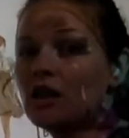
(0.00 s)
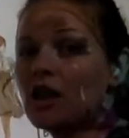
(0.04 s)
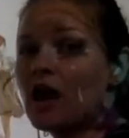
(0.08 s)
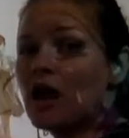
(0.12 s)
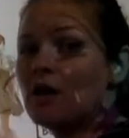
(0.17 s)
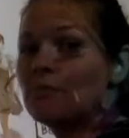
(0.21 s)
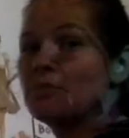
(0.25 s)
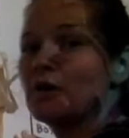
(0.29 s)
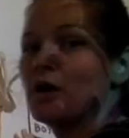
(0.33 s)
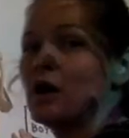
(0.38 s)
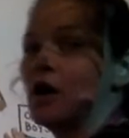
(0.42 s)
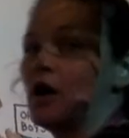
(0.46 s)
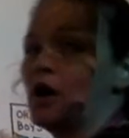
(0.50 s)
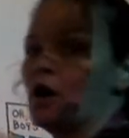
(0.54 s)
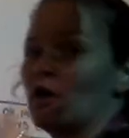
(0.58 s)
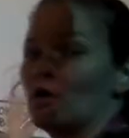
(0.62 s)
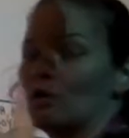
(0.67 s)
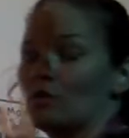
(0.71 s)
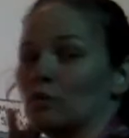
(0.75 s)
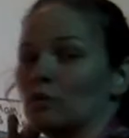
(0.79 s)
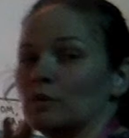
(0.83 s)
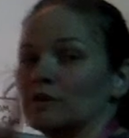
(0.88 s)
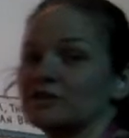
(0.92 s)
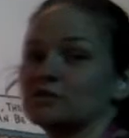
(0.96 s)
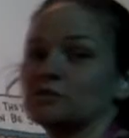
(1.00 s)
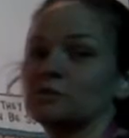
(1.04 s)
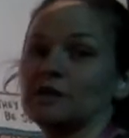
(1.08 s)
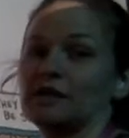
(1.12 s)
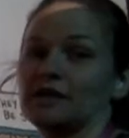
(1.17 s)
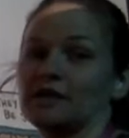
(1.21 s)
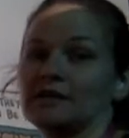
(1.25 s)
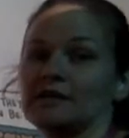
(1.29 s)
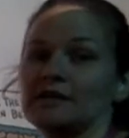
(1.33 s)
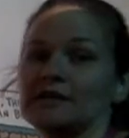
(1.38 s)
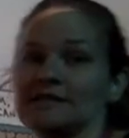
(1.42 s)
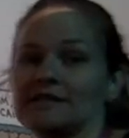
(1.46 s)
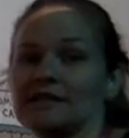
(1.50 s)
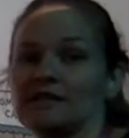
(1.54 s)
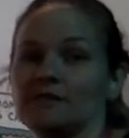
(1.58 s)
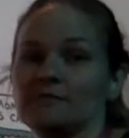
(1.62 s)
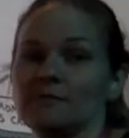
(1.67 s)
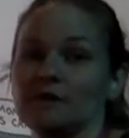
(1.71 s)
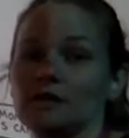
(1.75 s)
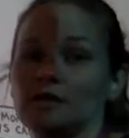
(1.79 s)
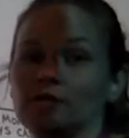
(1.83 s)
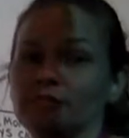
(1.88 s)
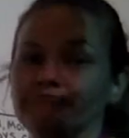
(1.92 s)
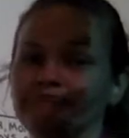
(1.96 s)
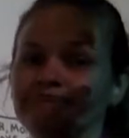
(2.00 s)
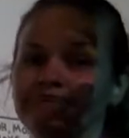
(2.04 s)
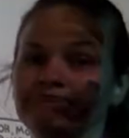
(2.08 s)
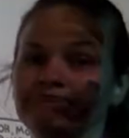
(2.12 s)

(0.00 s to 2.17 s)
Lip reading: up, which one is in the middle?